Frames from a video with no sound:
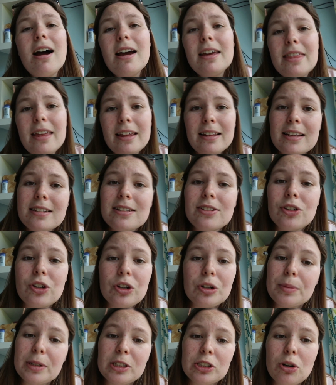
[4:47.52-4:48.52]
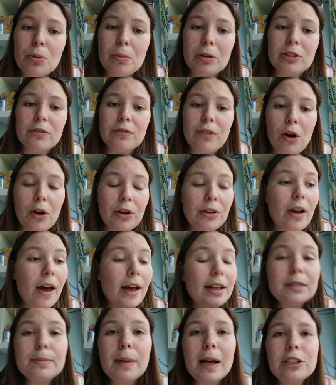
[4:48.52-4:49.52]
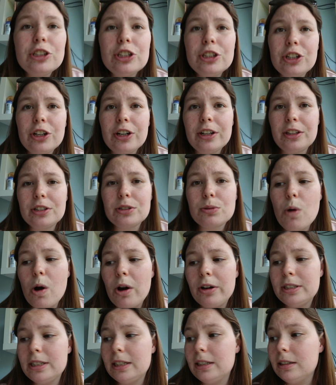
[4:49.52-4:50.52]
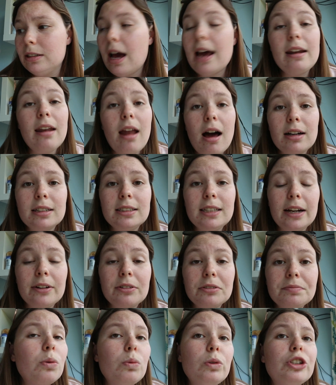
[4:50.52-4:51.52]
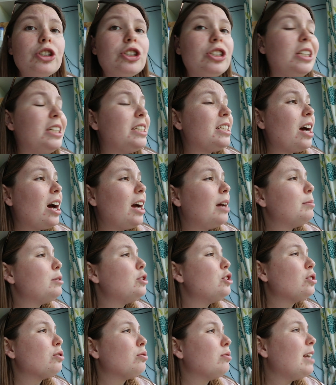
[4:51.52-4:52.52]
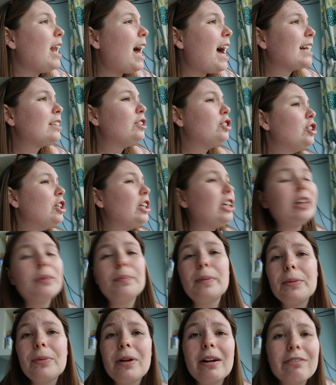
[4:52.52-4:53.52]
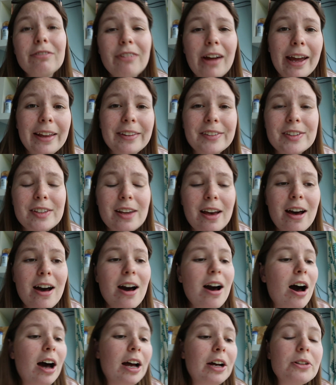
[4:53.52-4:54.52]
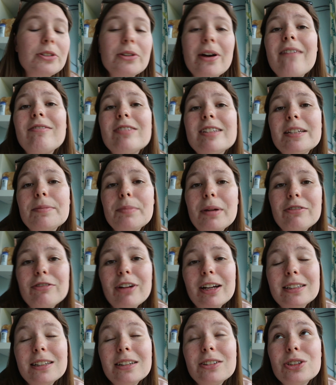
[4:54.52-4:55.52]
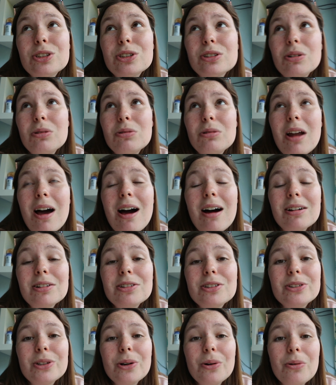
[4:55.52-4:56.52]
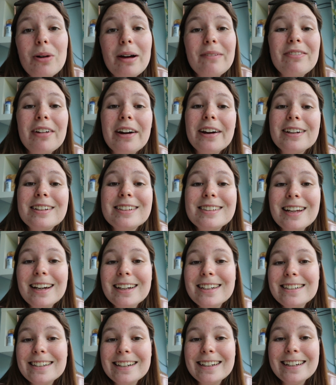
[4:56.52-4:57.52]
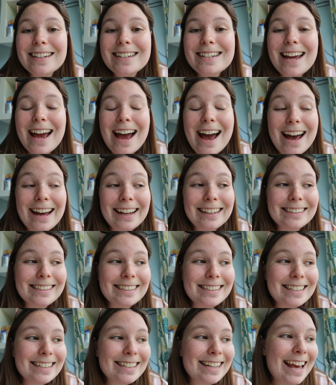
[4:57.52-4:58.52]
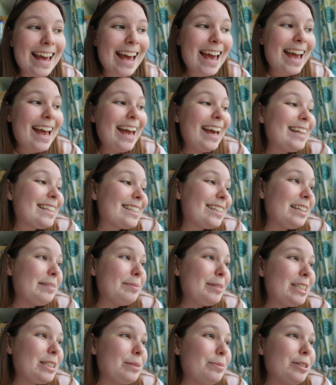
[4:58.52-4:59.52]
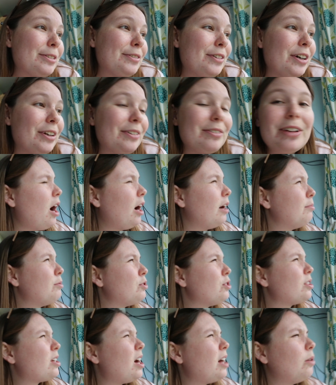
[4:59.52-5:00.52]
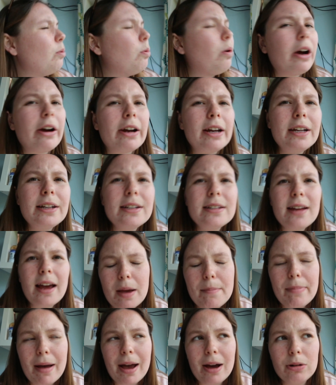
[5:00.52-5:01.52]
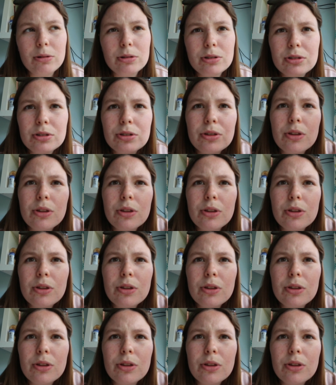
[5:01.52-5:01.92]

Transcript: I think this is going to be so much fun, especially during this quarantine and lockdown. We just need time to just relax, chill, be with our friends. I also haven't seen my friends in so long, so I'm very excited and it's gonna be so much fun. I'm just kind of worried about